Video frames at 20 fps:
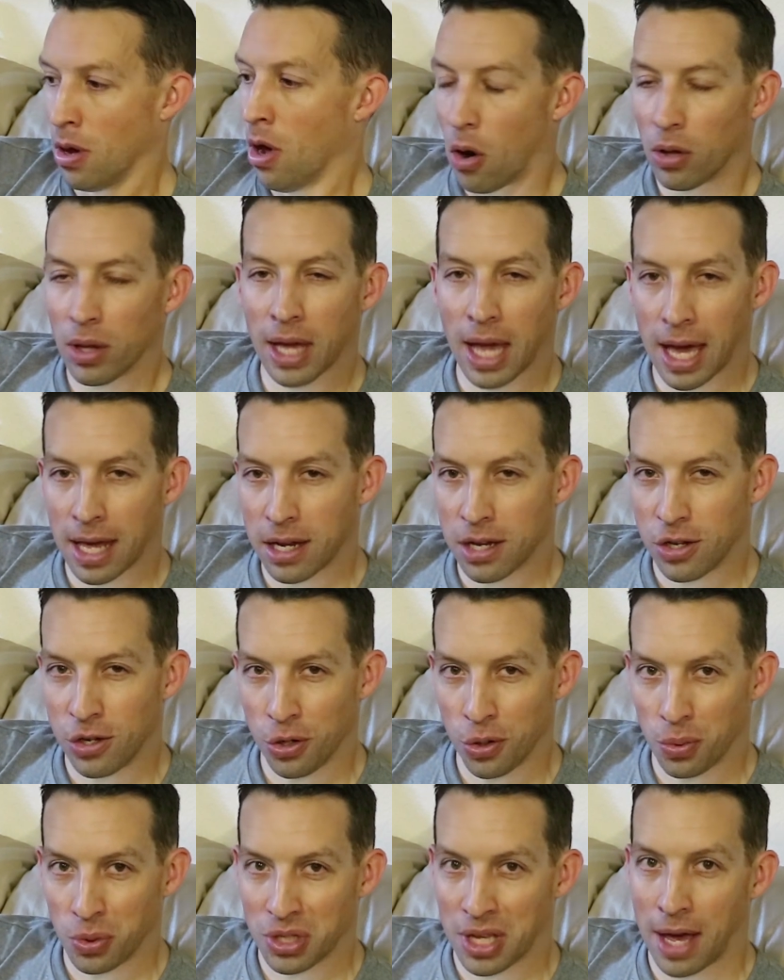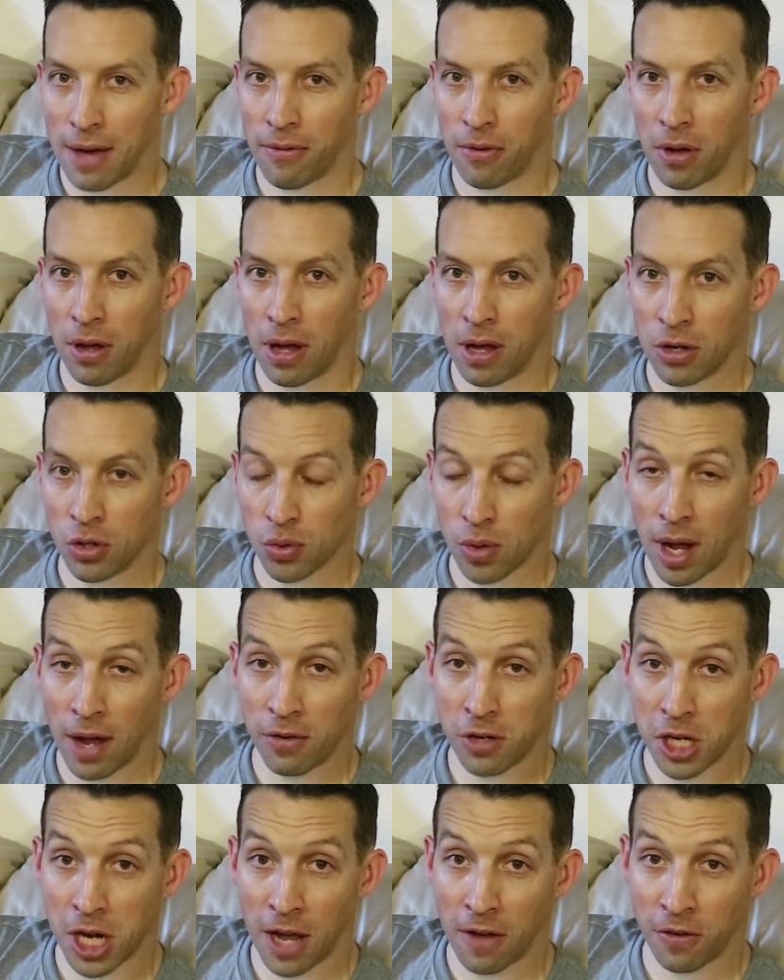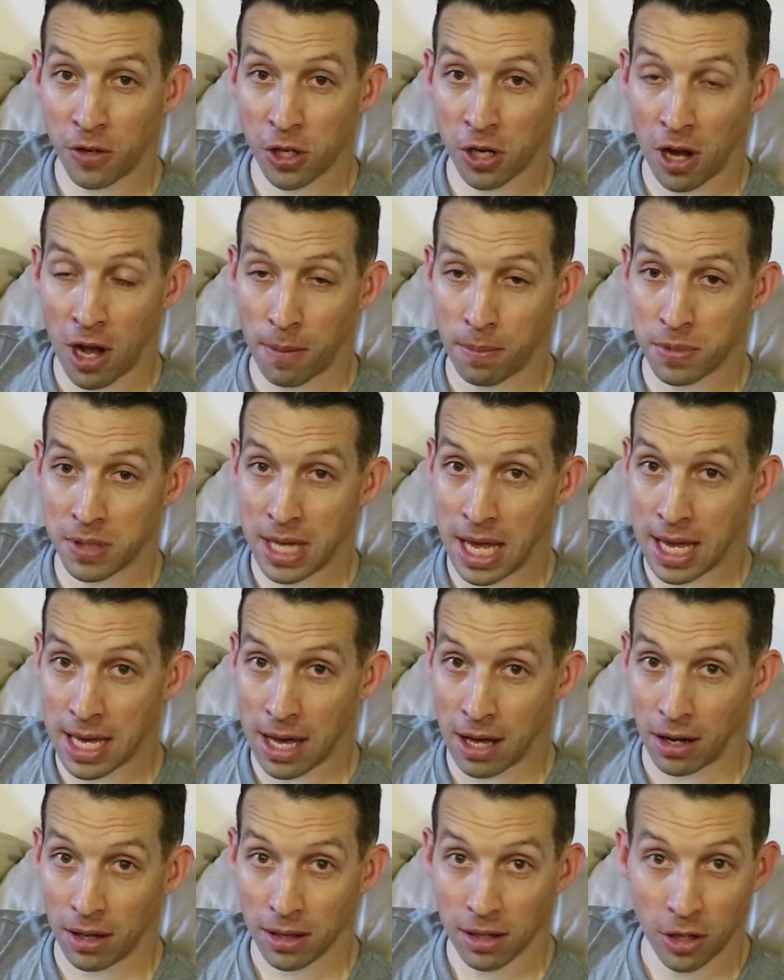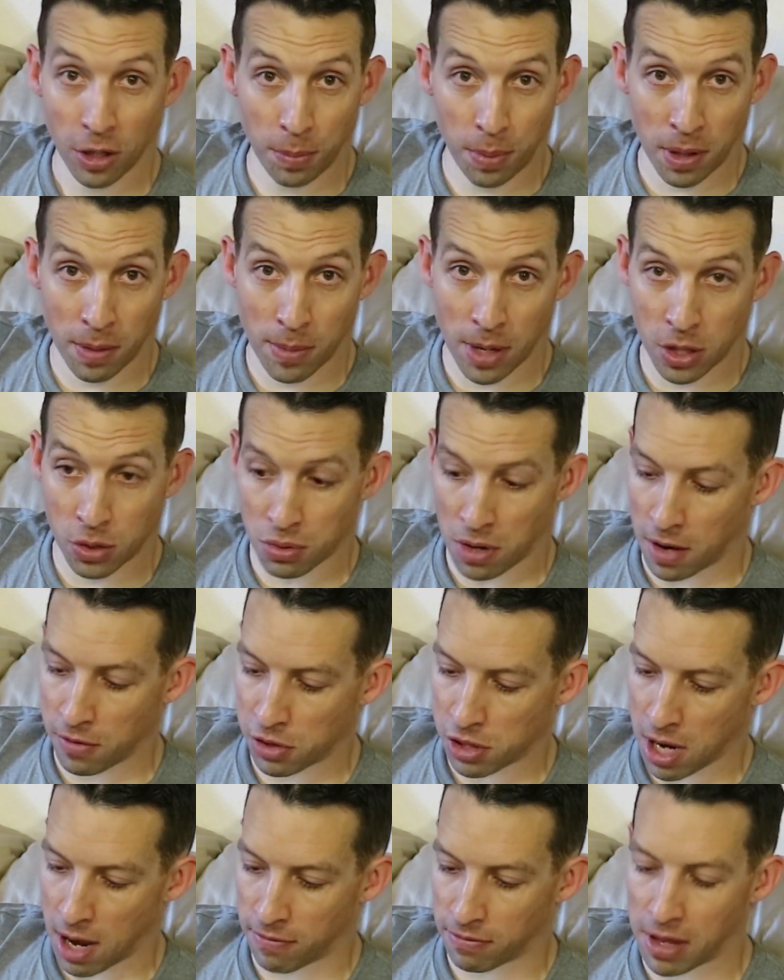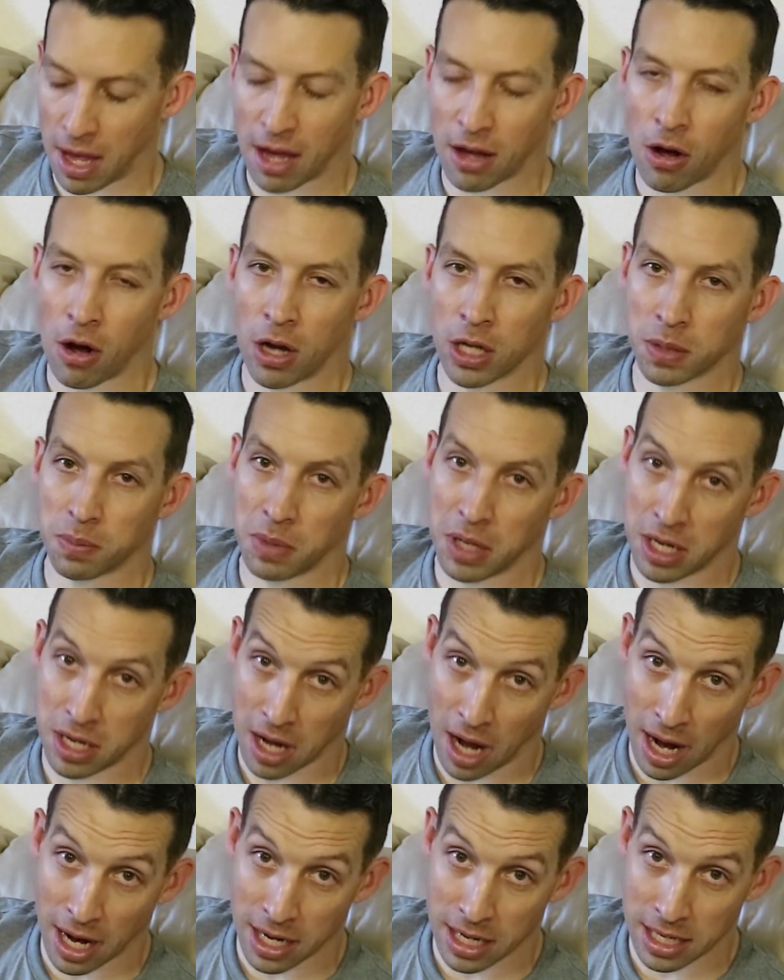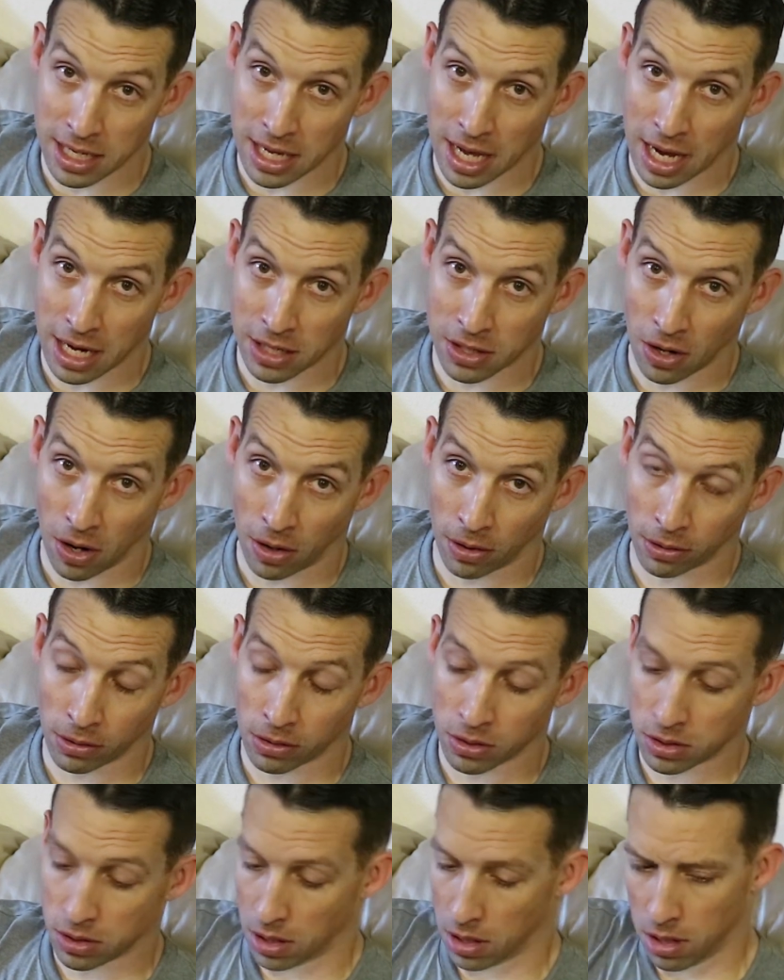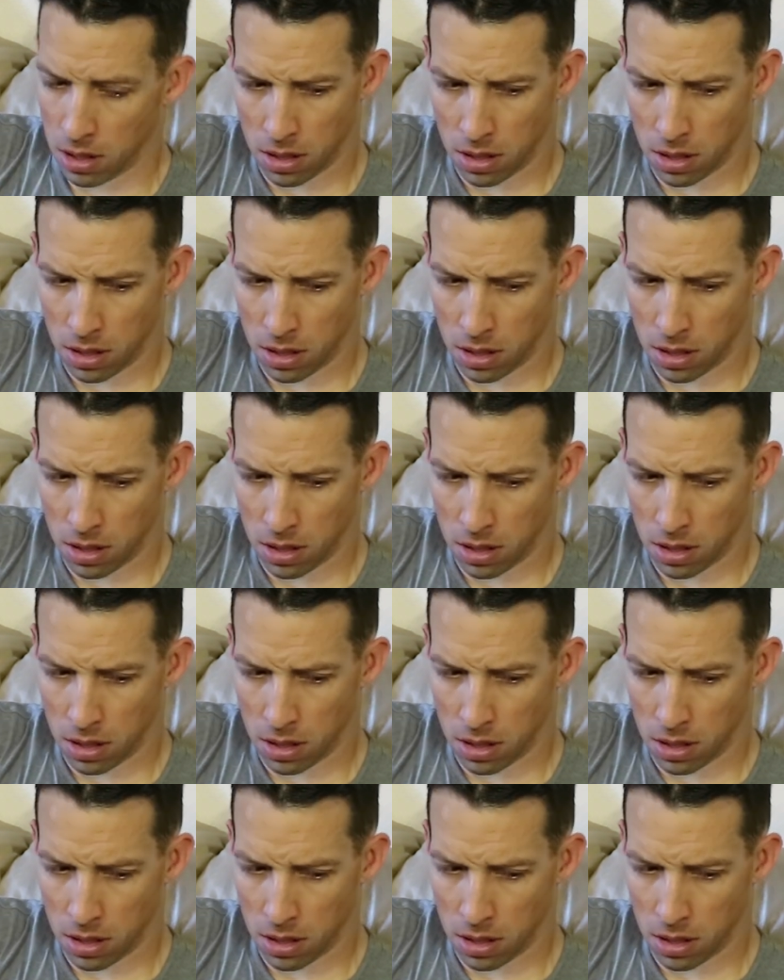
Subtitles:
All I had to do was have a drive shaft shop take out a little bit of my drive shaft. That cost me $98.